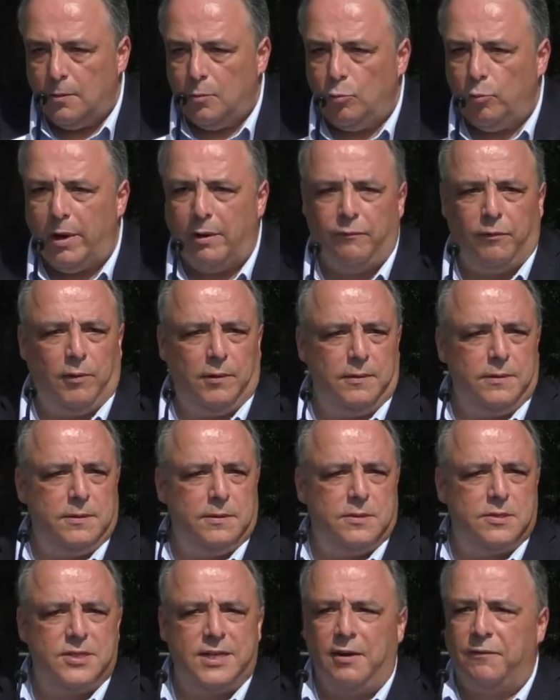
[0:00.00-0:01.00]

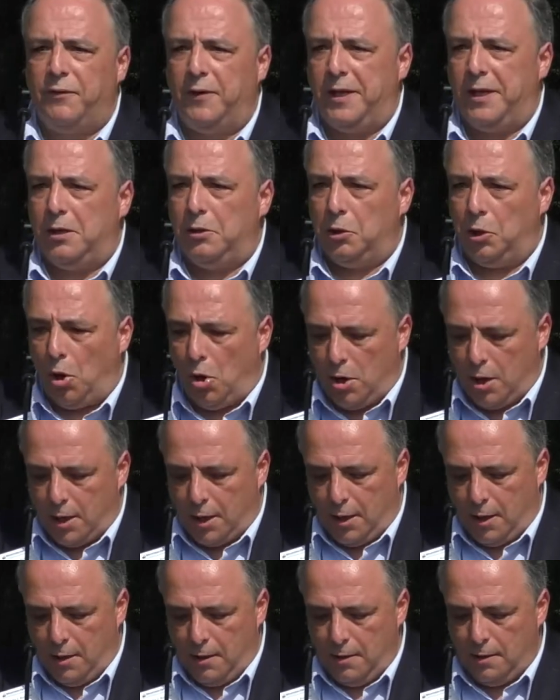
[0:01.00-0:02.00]
Reverend Stephanie
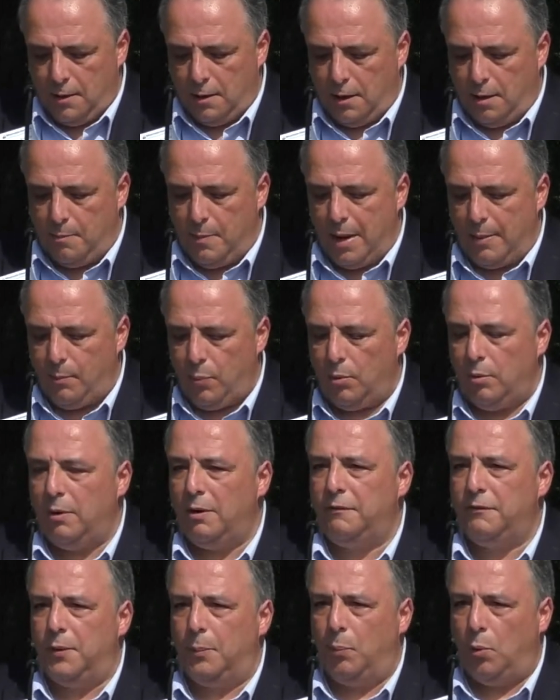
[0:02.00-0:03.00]
Clark, a member
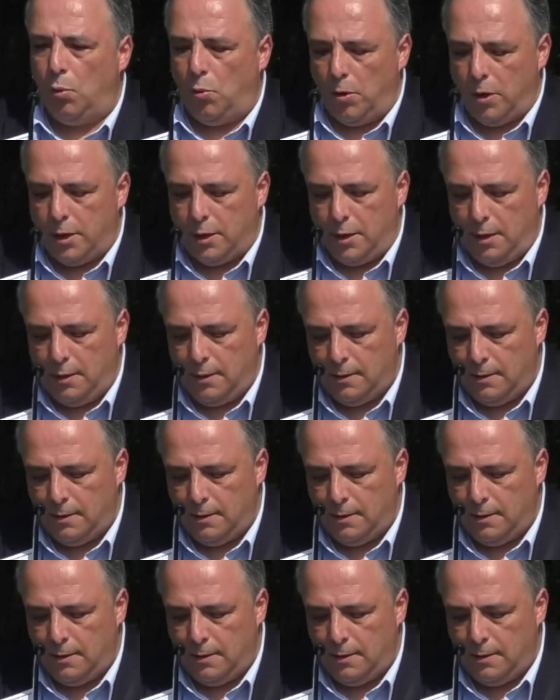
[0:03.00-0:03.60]
of the board,